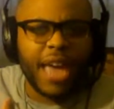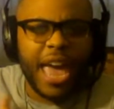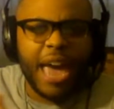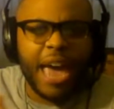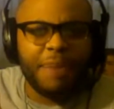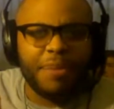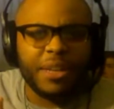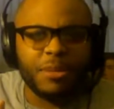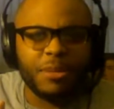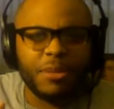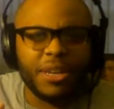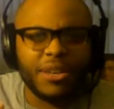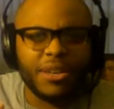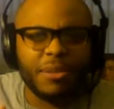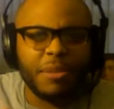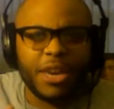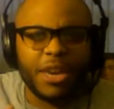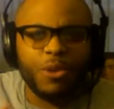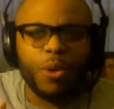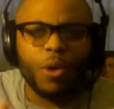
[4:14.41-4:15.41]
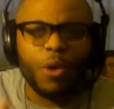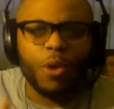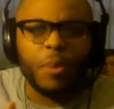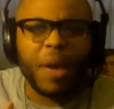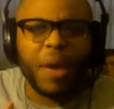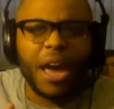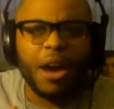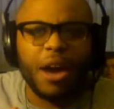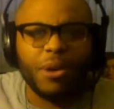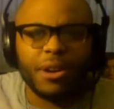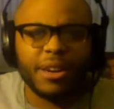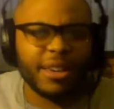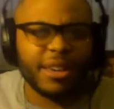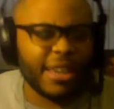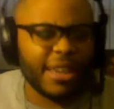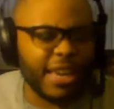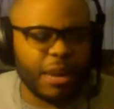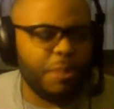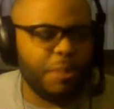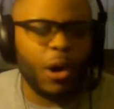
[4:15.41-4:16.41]
app that's meant to make you overpowered
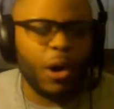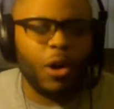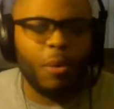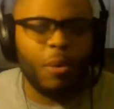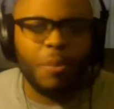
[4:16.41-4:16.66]
and get a Paul